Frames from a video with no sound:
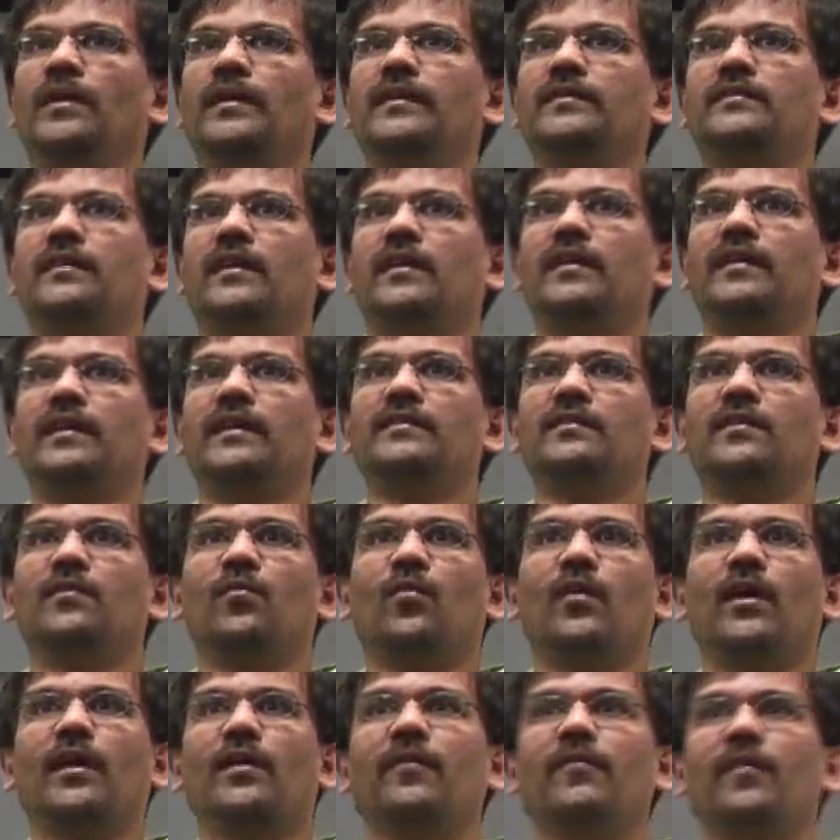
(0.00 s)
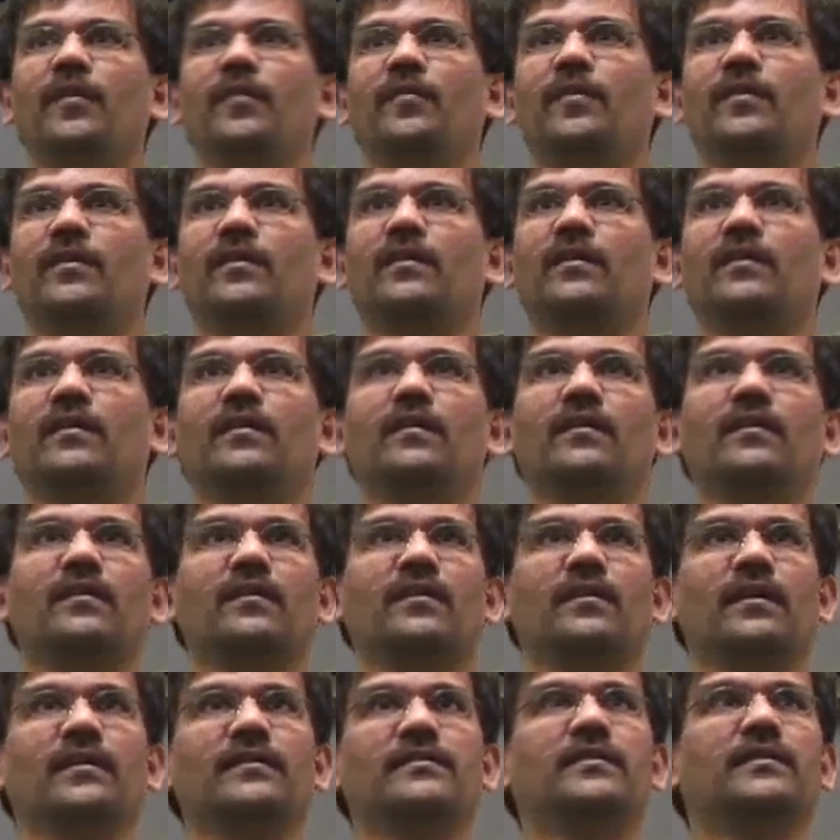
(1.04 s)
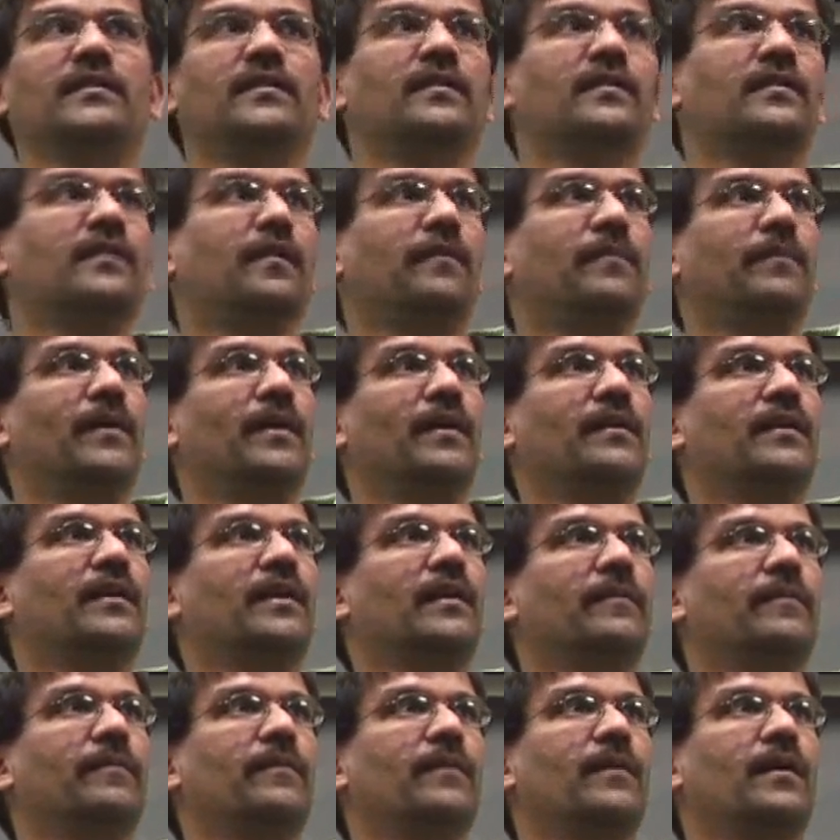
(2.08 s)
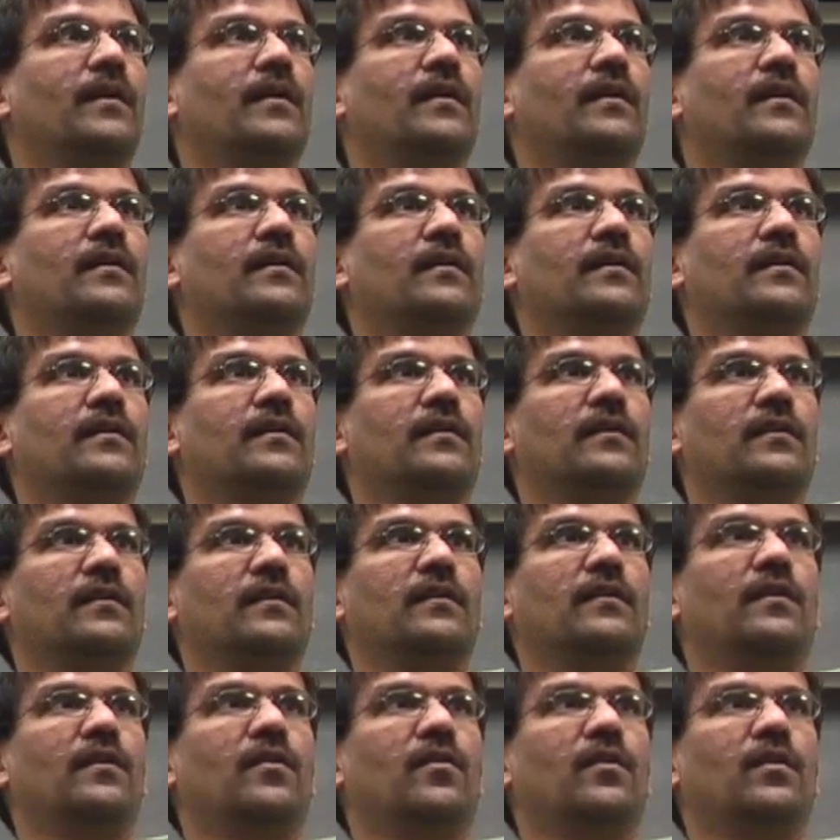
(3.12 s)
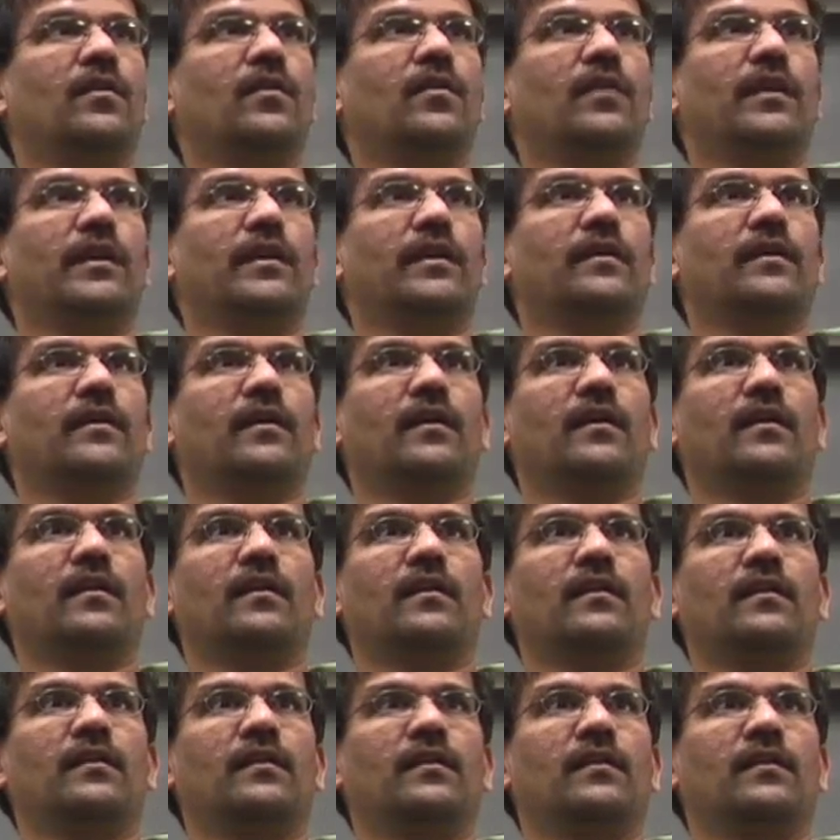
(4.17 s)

is there a reason why we would consider compile time loading at all?